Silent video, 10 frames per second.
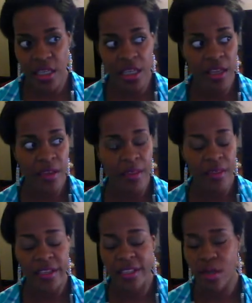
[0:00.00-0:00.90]
and
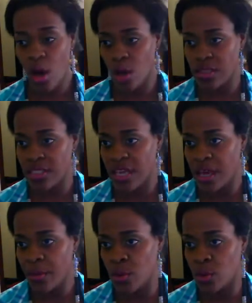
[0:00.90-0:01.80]
it's called
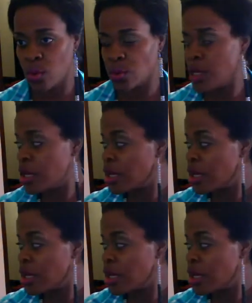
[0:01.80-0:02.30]
Sam Moon.